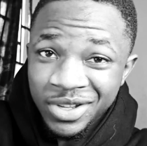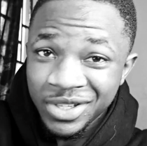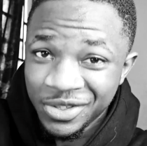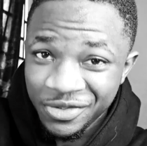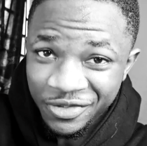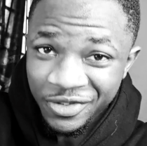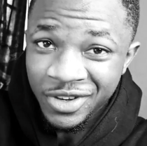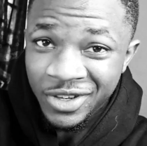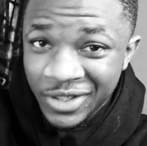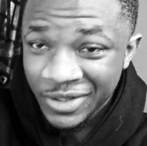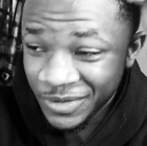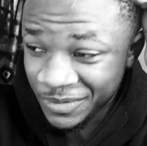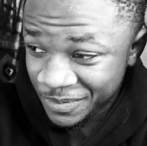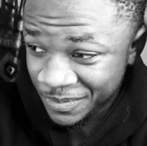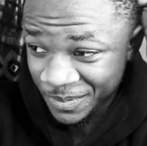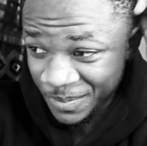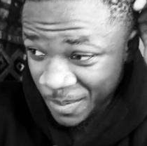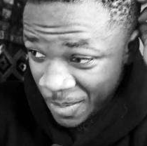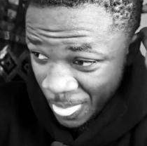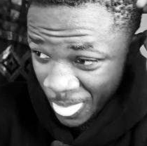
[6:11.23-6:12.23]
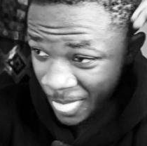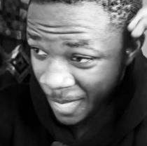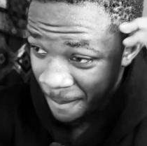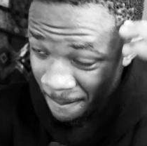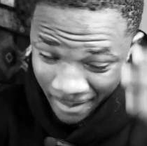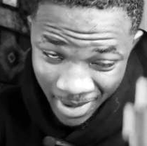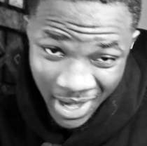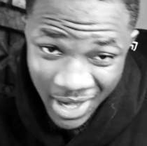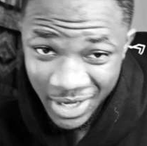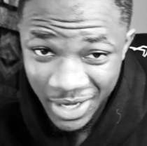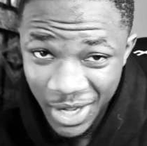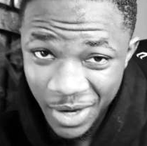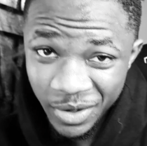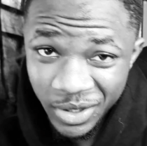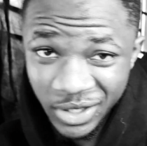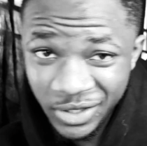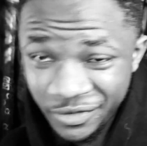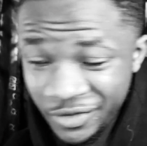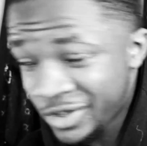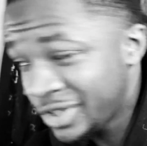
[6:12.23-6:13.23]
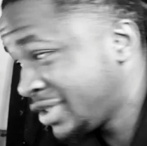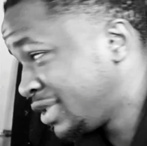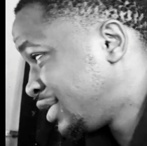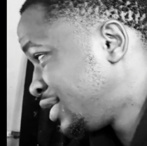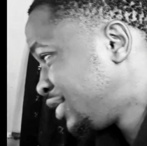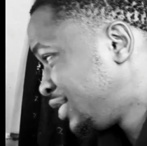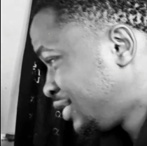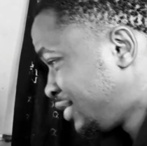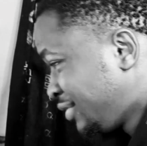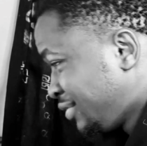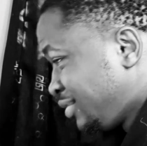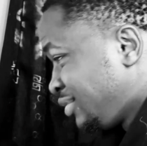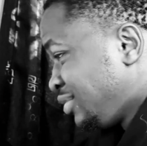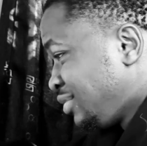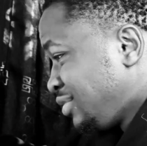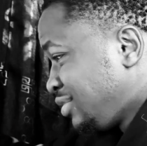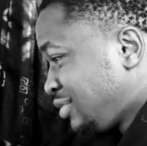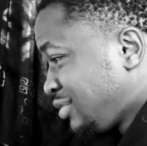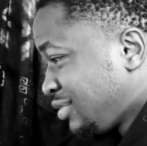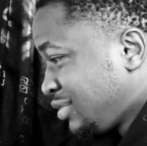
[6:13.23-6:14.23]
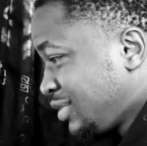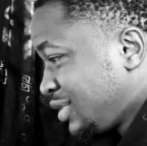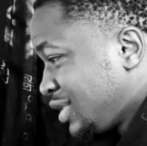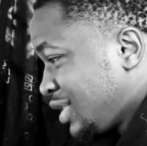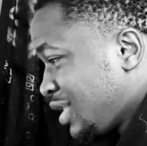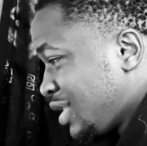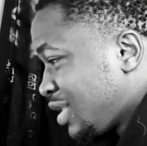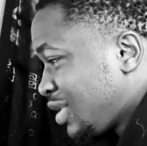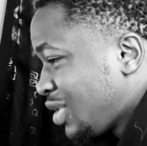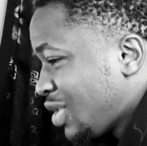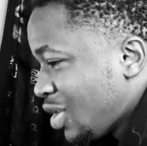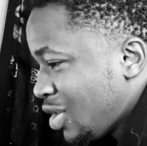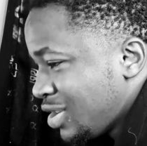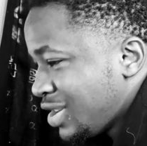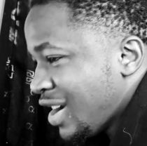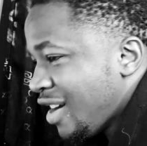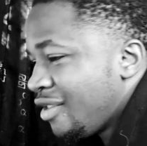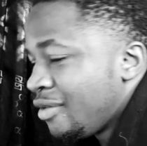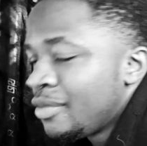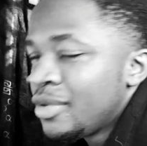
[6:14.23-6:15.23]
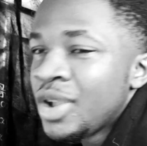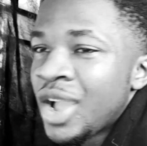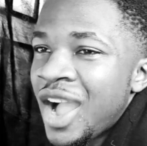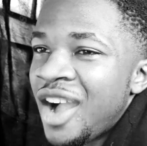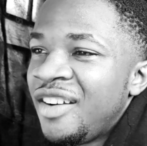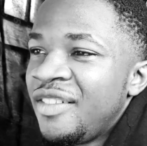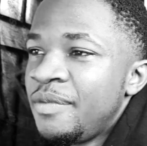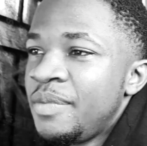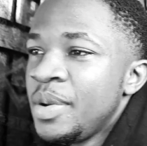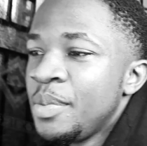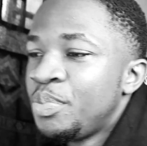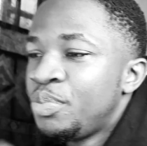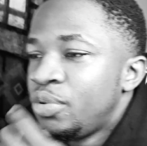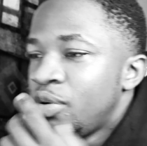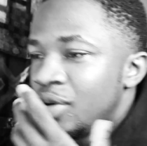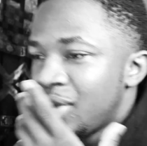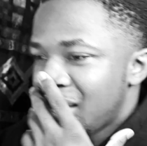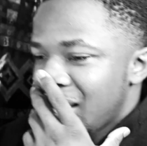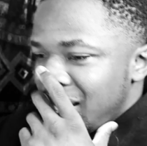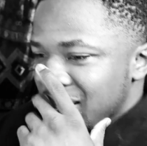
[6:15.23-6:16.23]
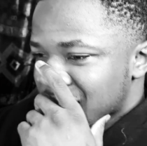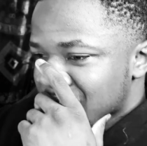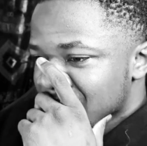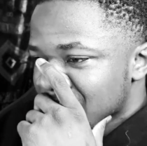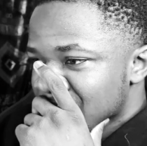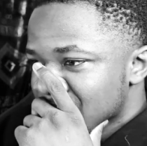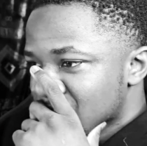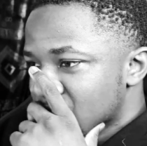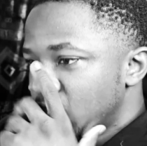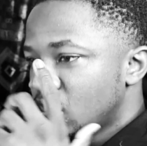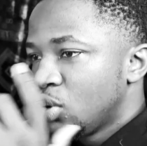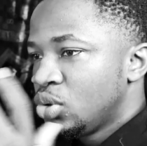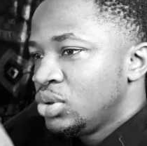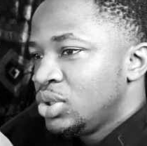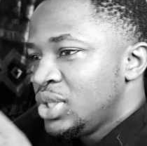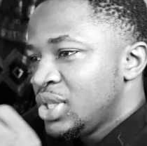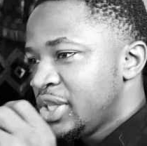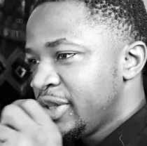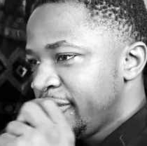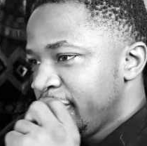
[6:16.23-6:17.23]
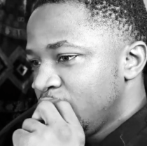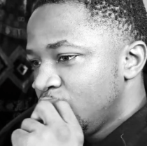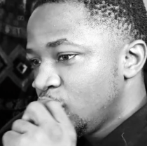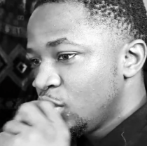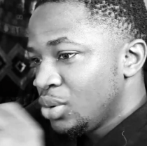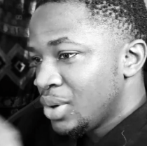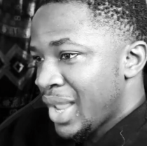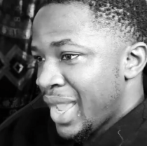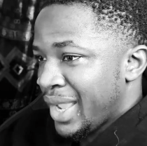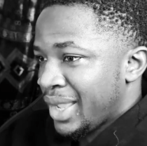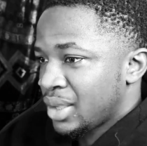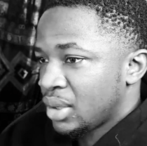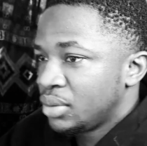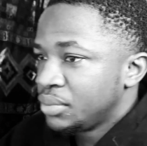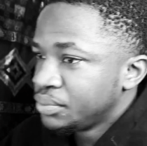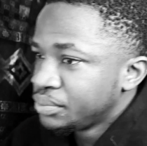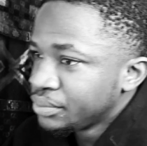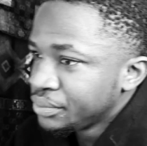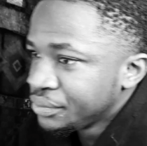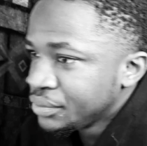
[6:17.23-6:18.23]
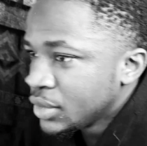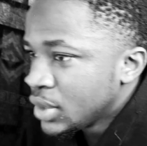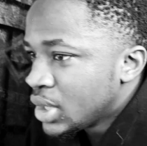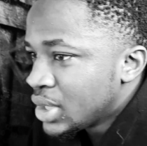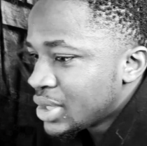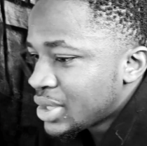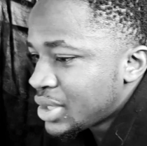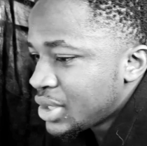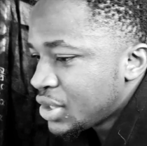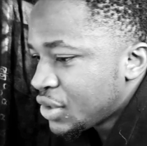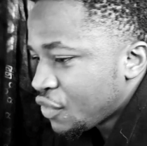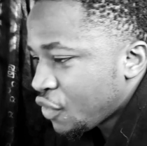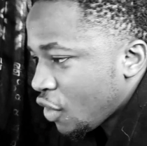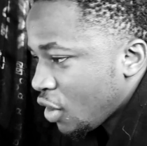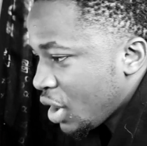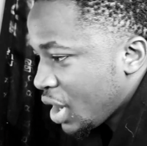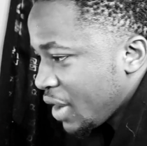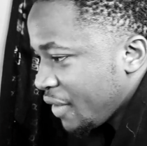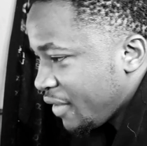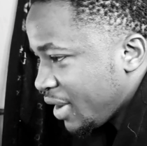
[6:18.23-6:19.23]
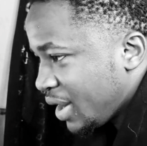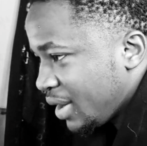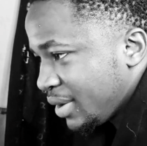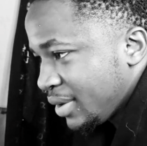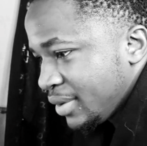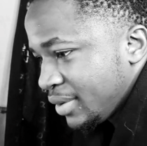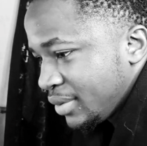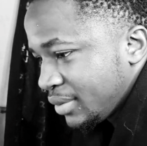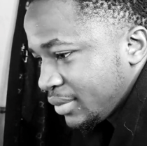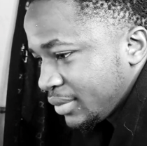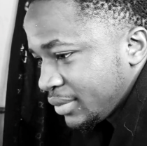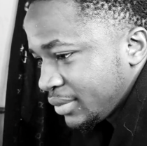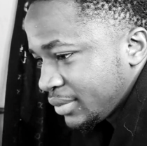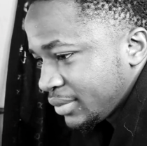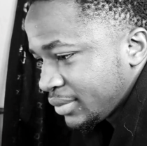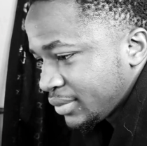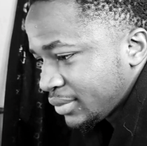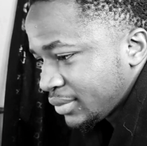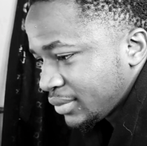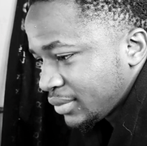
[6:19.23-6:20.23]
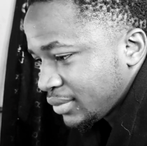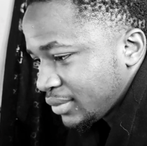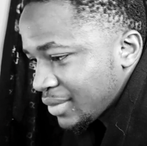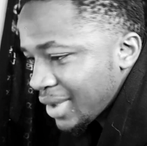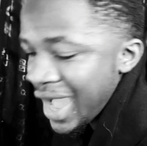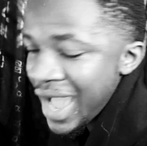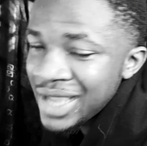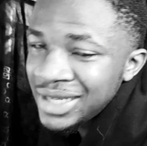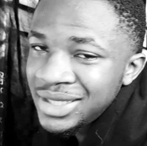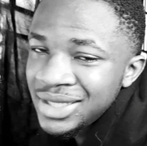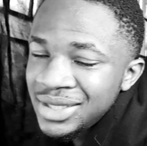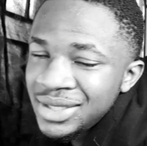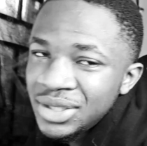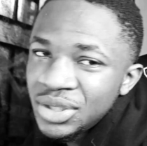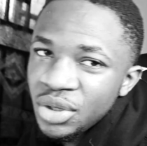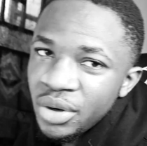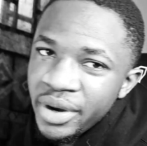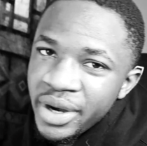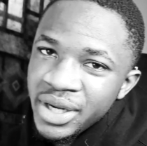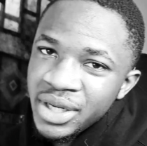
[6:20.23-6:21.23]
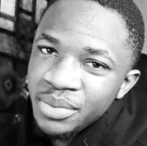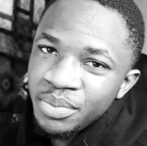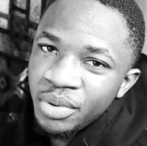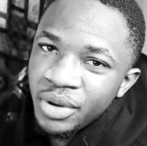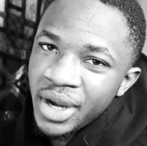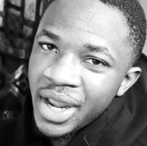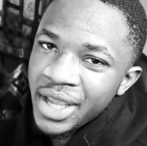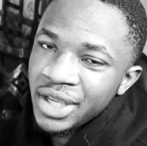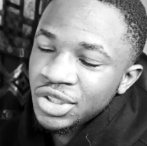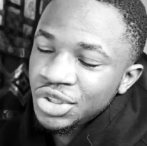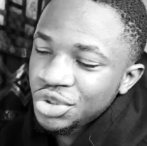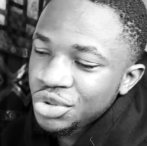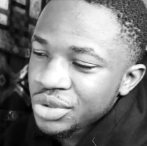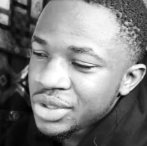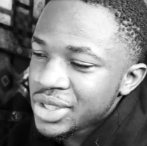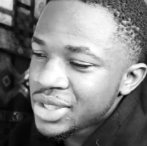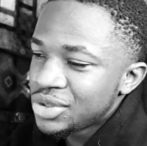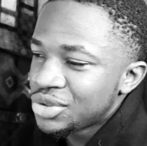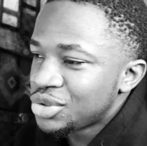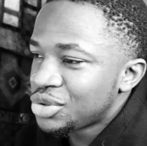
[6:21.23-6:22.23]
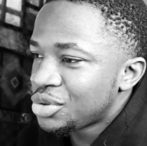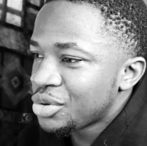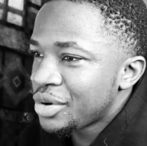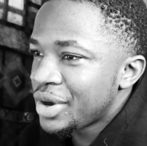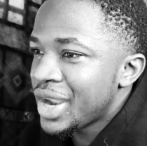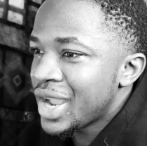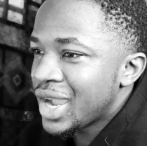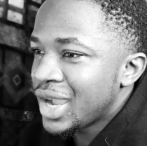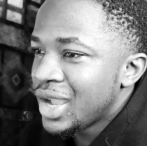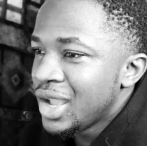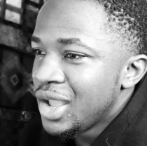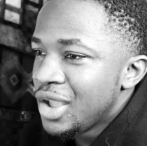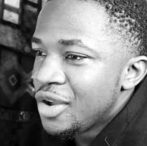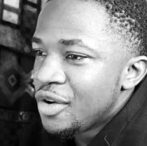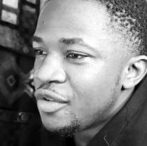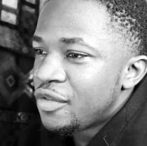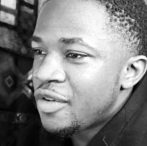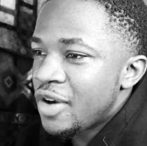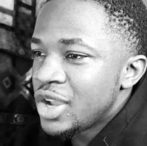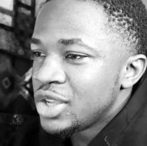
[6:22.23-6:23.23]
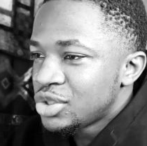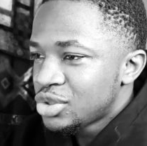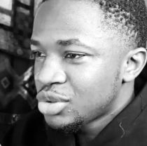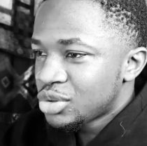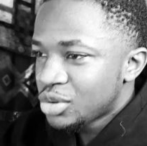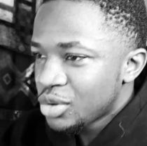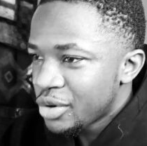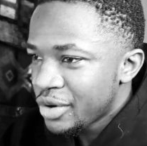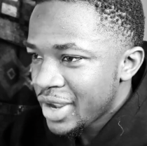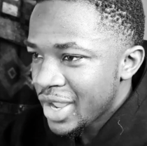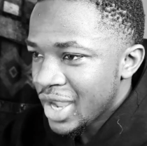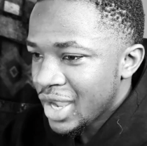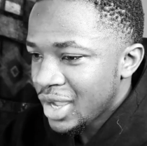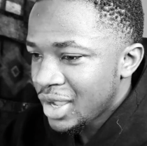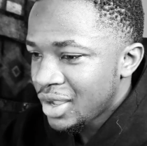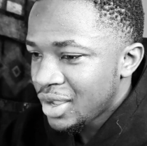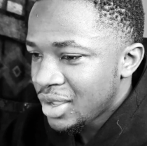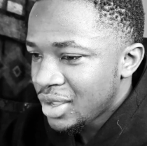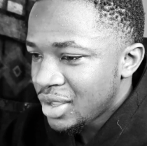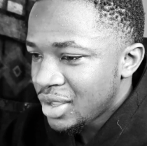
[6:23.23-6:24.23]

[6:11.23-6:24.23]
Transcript: was fun. Man, that was fun. God, I've been procrastinating on this video like since forever. I did it already, but like shooting tutorial for a tutorial